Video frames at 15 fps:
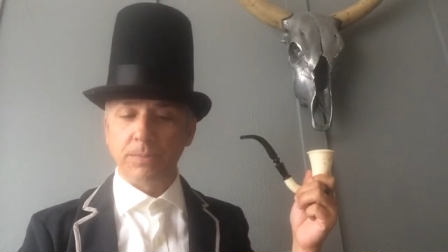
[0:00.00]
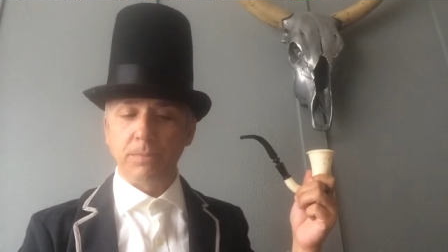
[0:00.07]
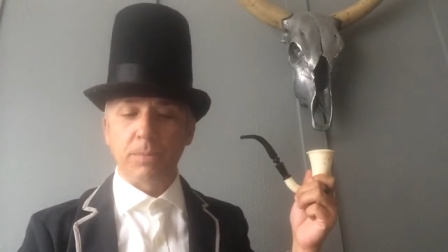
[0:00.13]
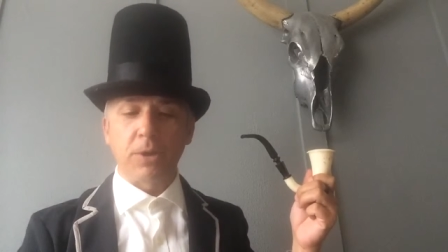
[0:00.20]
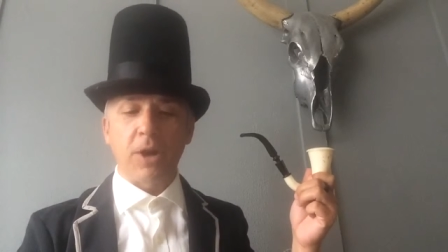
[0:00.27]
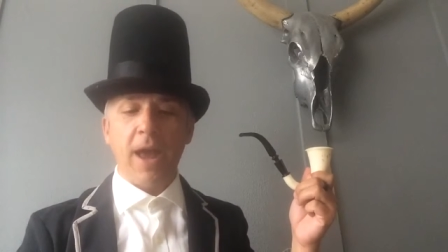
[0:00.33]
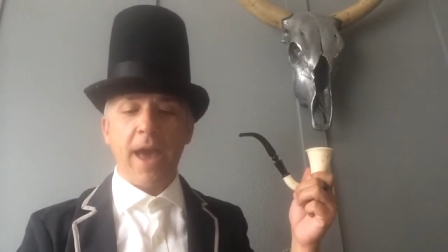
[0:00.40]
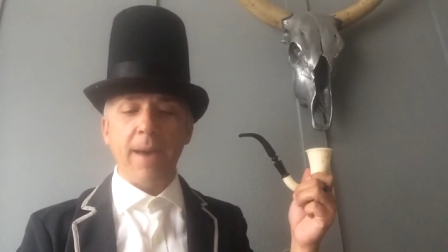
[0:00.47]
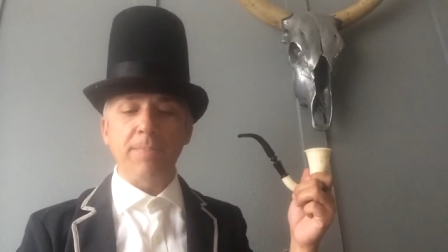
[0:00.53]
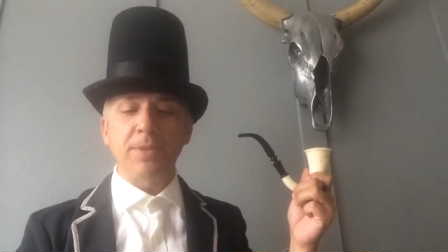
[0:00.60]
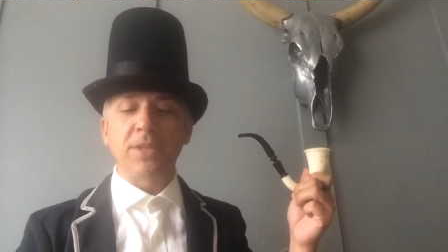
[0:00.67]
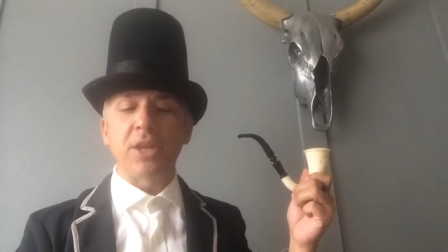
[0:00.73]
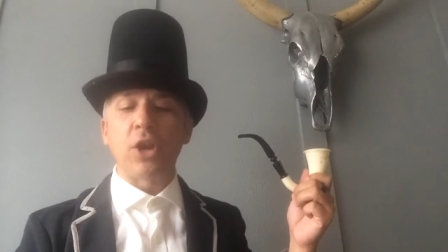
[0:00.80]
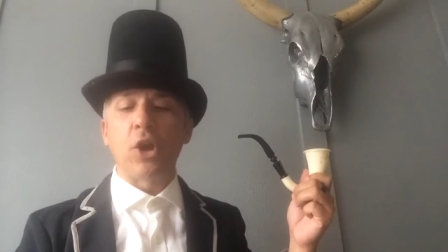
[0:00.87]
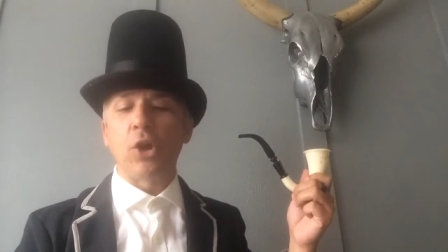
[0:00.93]

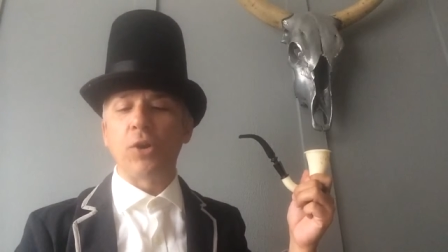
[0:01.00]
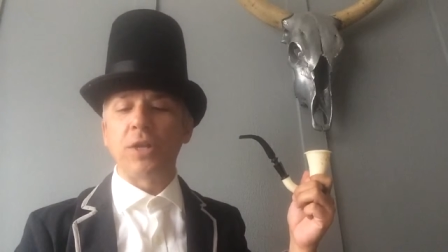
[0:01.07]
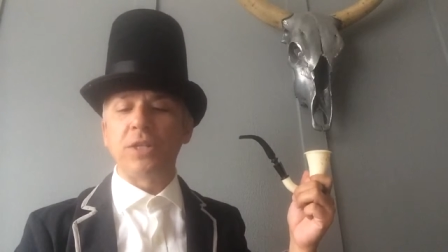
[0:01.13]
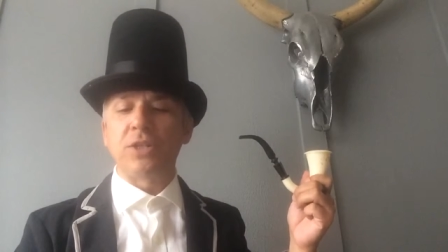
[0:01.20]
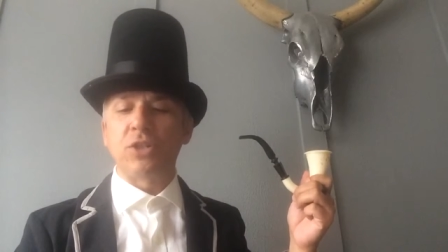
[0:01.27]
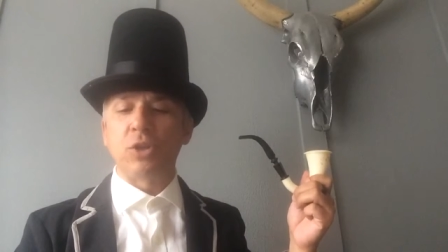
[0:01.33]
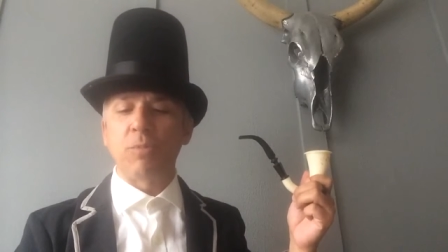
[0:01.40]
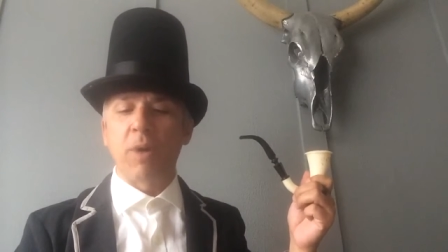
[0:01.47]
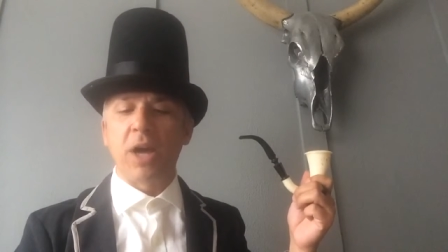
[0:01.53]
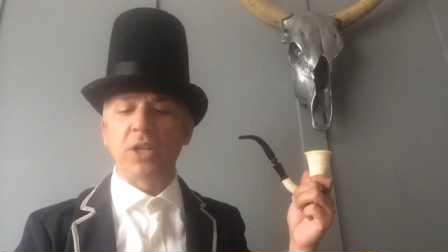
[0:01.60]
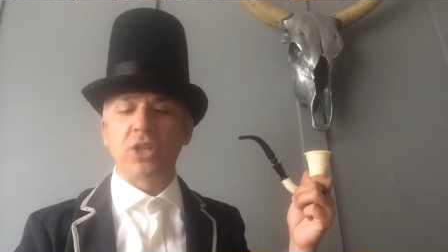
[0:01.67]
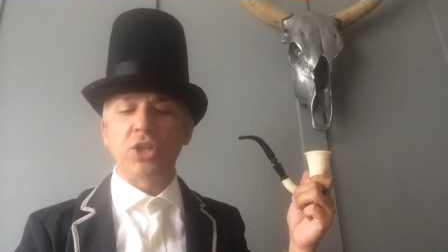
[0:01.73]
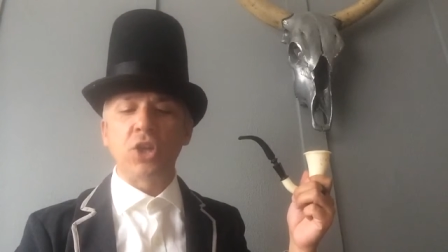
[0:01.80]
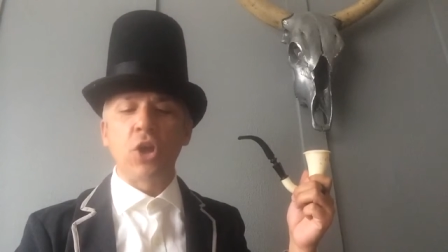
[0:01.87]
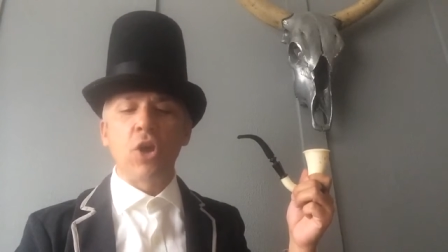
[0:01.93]
Perhaps he hurries too
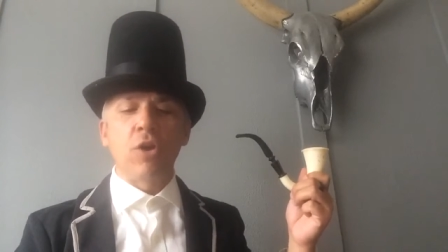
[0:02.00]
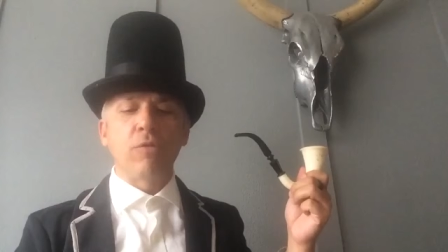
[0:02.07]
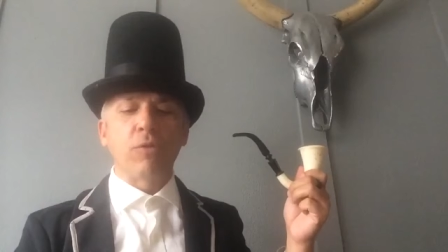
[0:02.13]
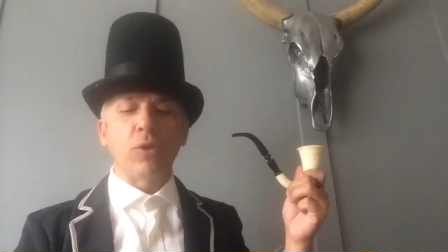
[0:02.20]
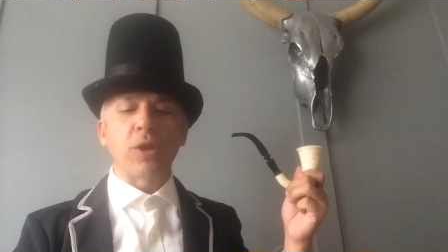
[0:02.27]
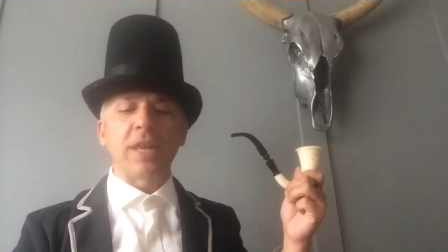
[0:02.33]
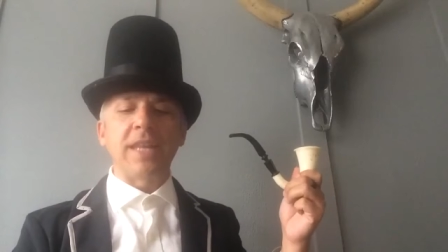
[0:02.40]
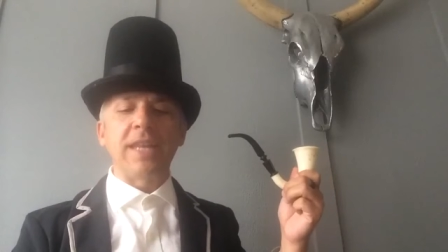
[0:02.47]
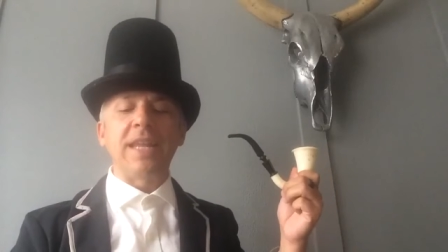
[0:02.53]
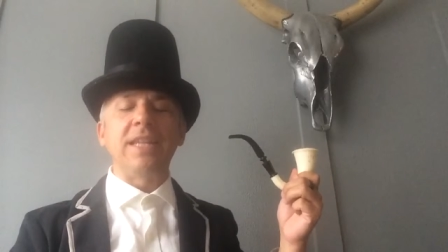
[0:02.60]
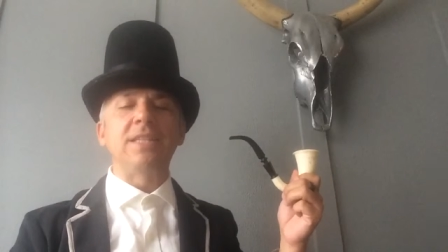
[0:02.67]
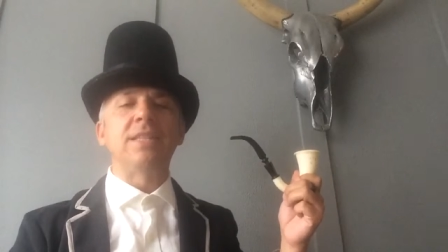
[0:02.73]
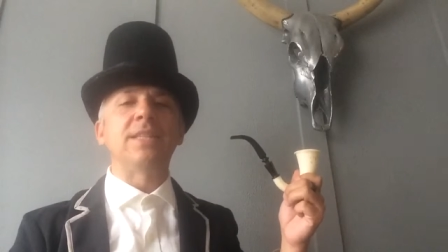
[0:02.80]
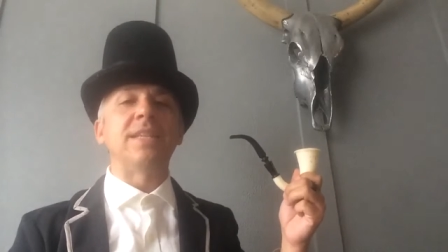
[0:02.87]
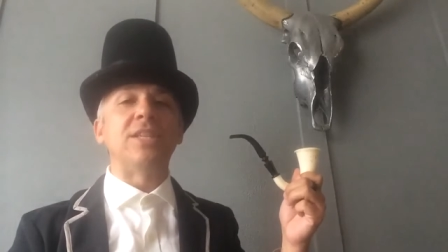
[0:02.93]
much, for he
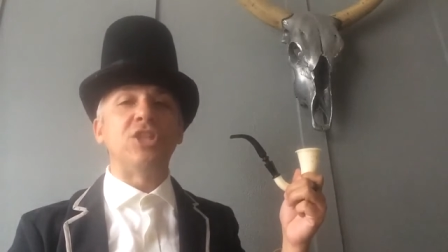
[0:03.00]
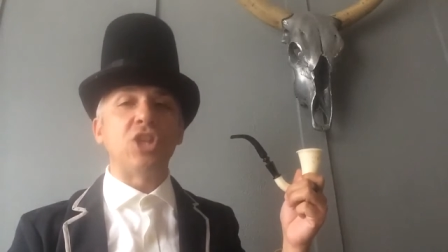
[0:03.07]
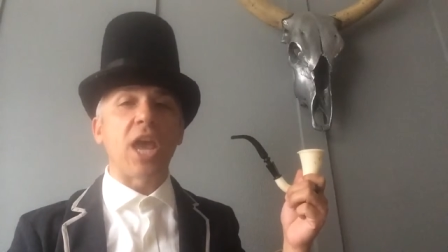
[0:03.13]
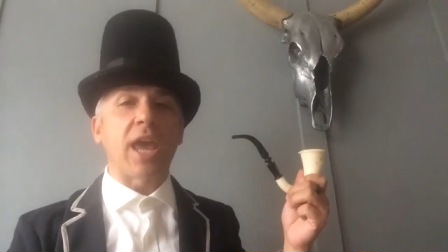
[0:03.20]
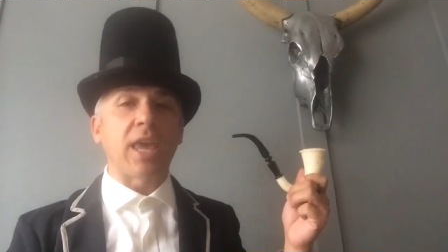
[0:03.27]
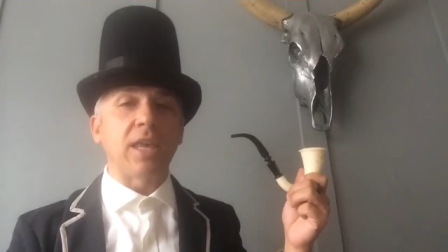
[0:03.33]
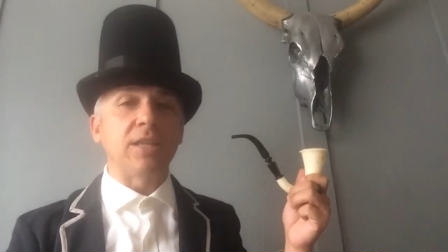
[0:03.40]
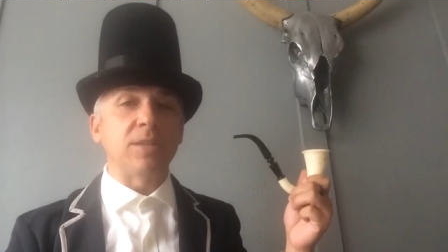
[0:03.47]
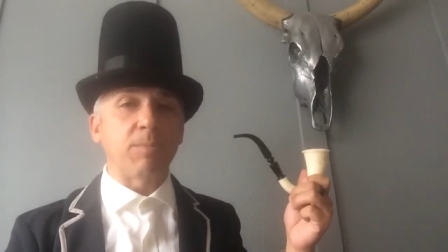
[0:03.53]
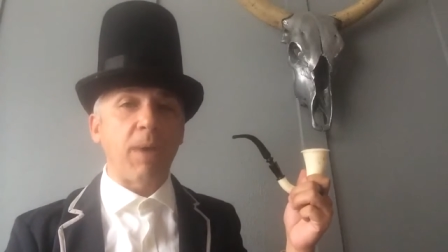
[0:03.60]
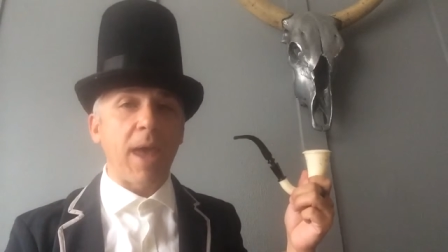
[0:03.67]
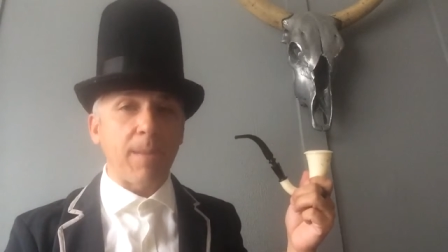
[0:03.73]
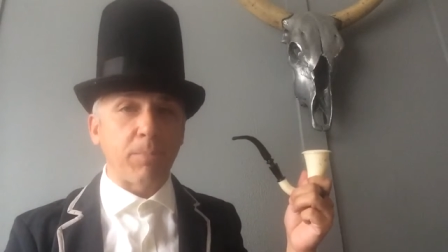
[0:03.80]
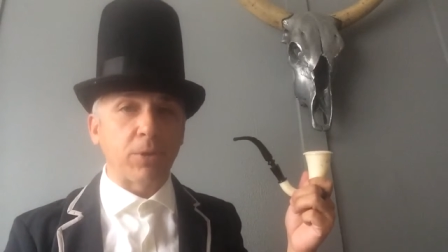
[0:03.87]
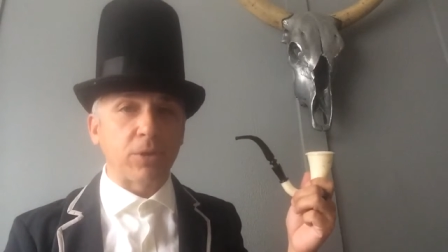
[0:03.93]
needs to check his
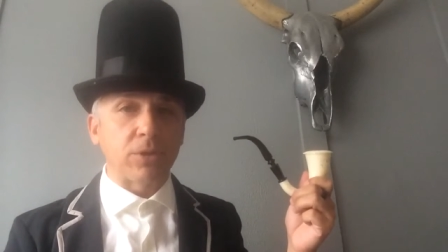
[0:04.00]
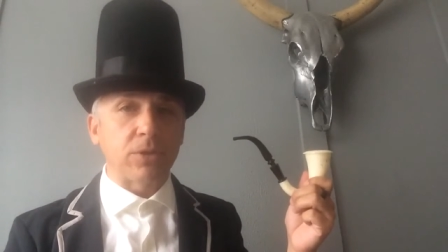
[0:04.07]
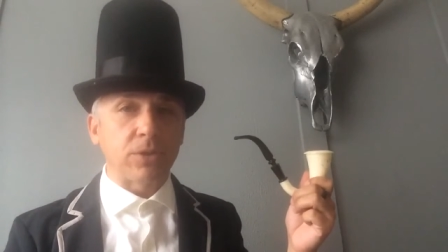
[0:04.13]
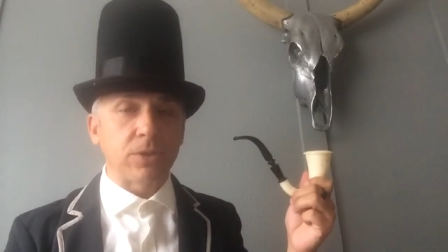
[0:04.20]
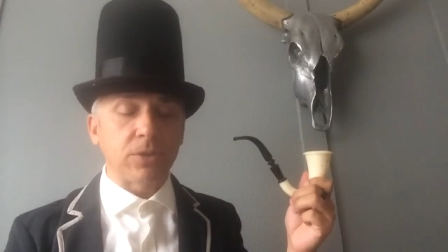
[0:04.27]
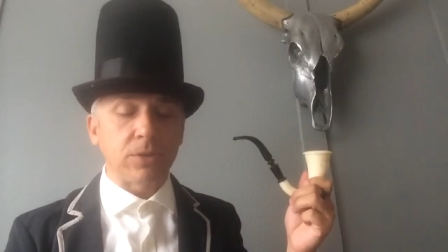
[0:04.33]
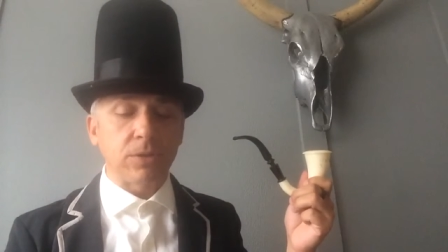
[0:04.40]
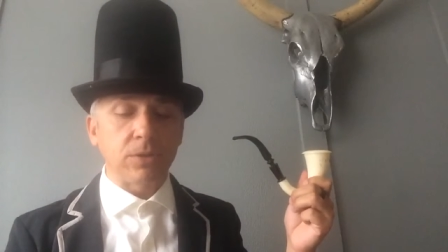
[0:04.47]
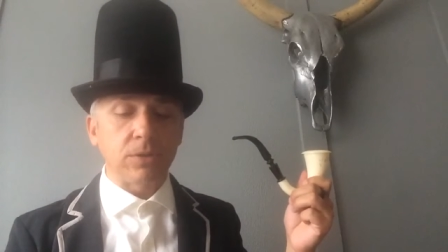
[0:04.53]
papers.